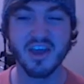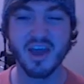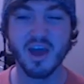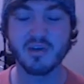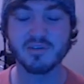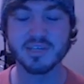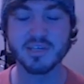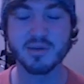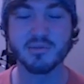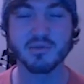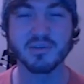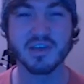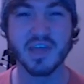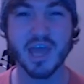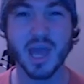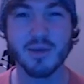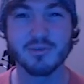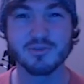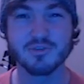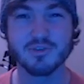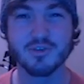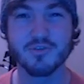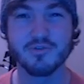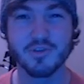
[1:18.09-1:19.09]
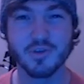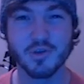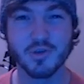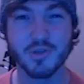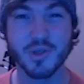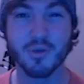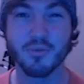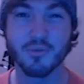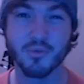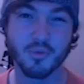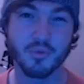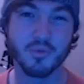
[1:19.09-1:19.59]
I was able to capture a few
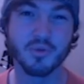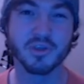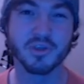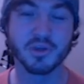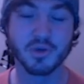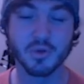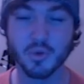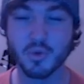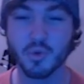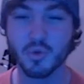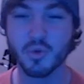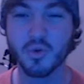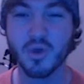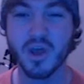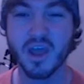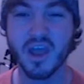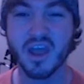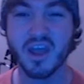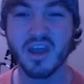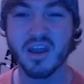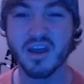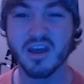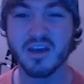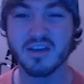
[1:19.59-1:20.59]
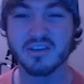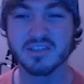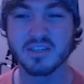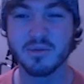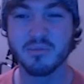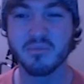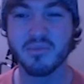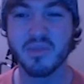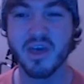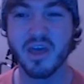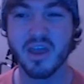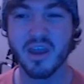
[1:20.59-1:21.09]
that were really cool and
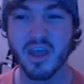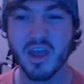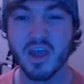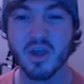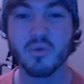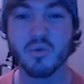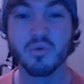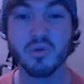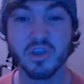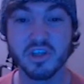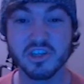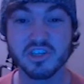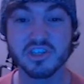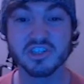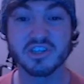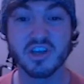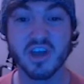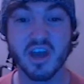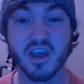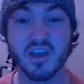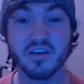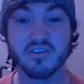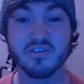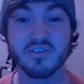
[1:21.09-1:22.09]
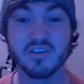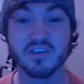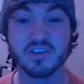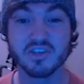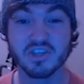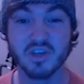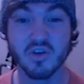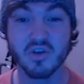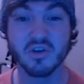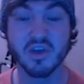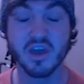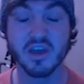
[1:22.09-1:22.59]
some that really just kind of
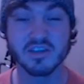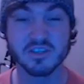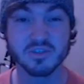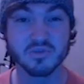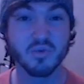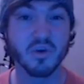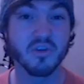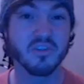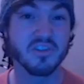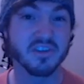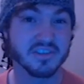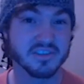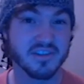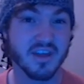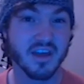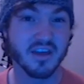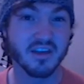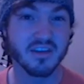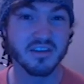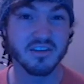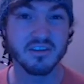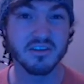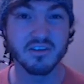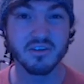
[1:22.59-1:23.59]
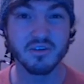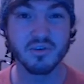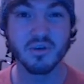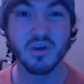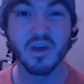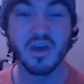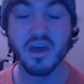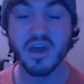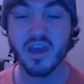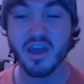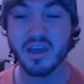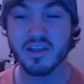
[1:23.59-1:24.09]
showcase what this deck can do,